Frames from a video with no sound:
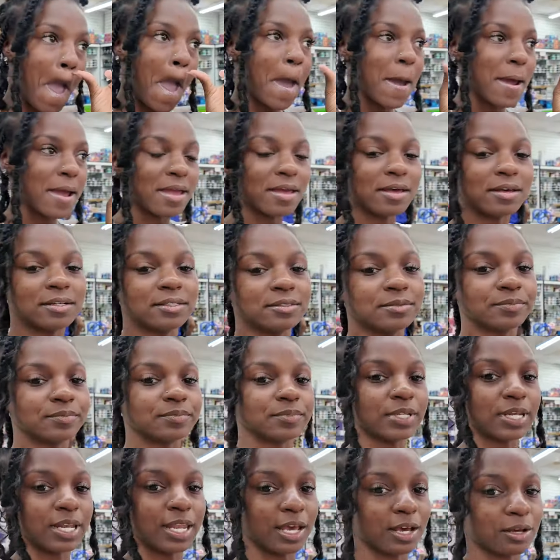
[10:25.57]
All right,
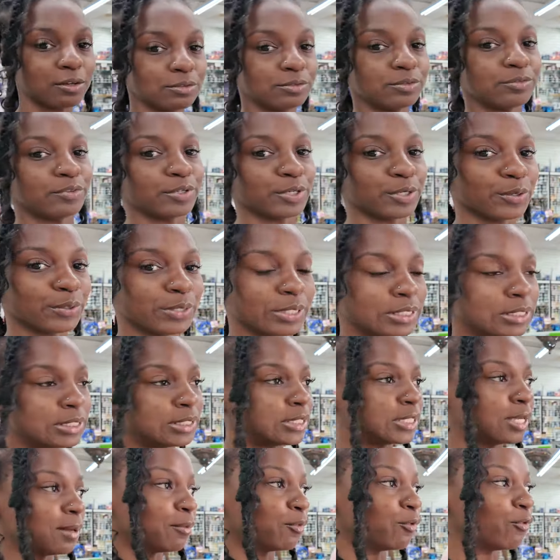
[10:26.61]
now we're gonna go get
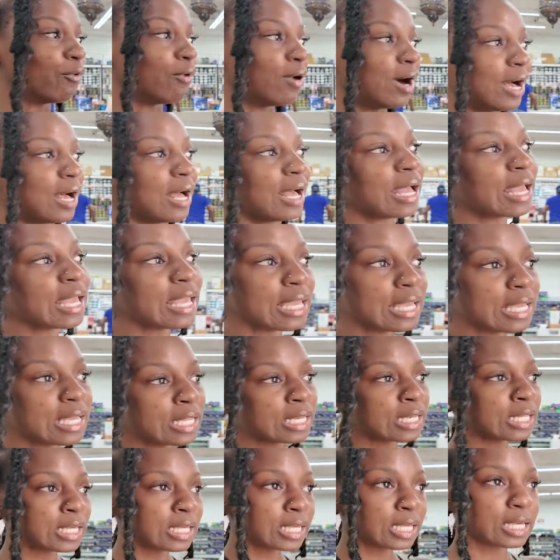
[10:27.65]
some
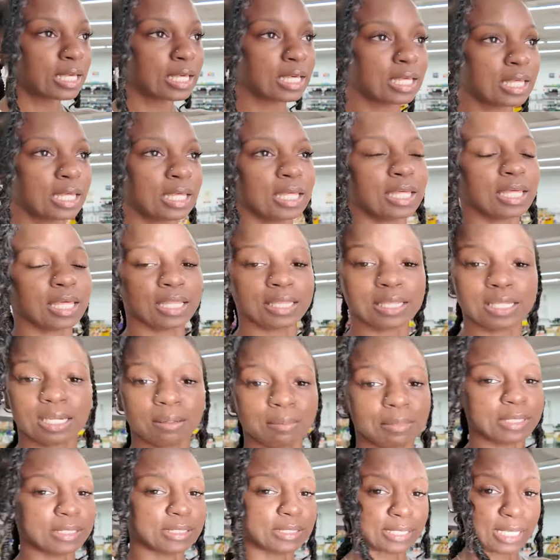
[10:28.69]
wine, and then I'm
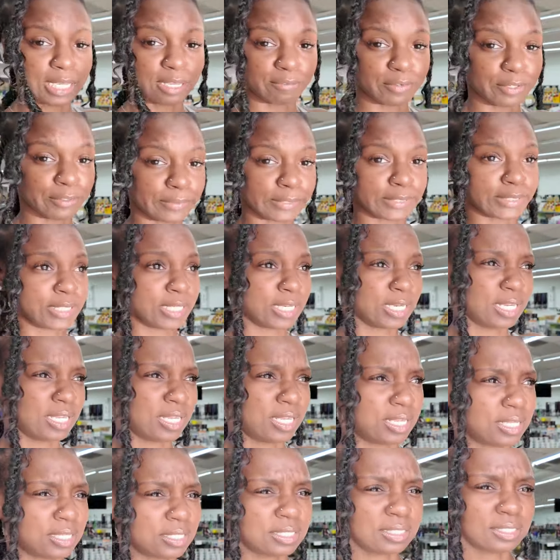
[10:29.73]
inside for the rest of the day.
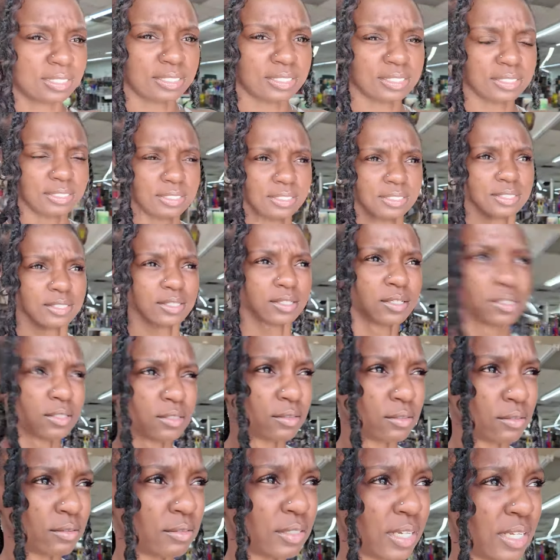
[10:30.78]

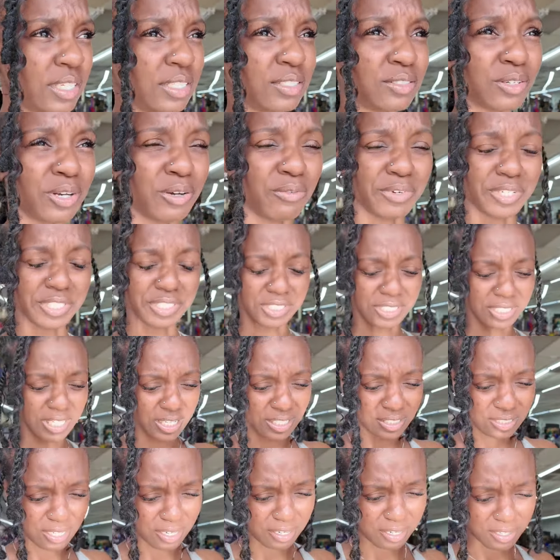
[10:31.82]
I need to start wearing
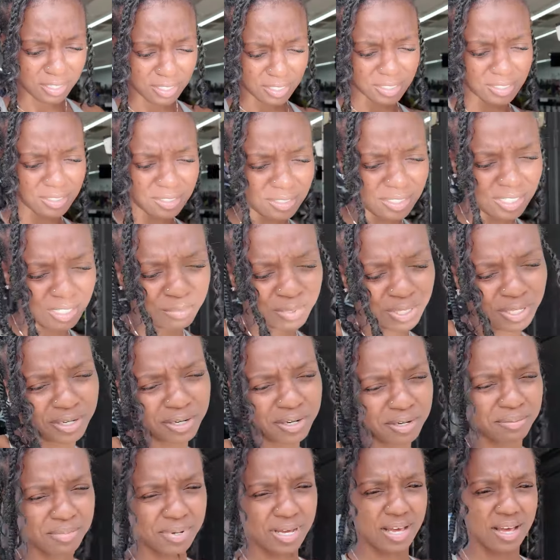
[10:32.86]
shades out here because this sun be
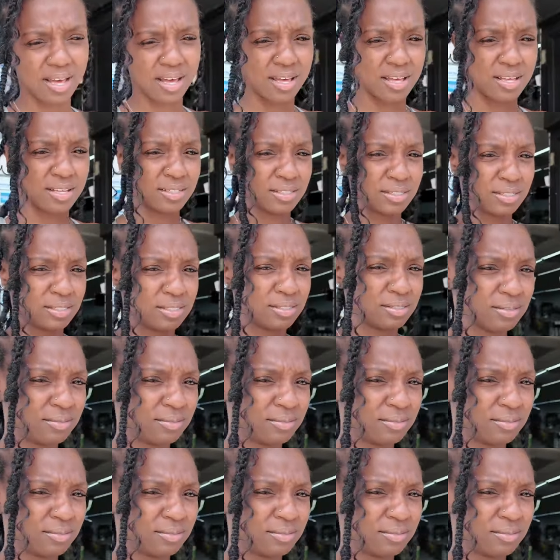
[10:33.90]
hurting my eyes.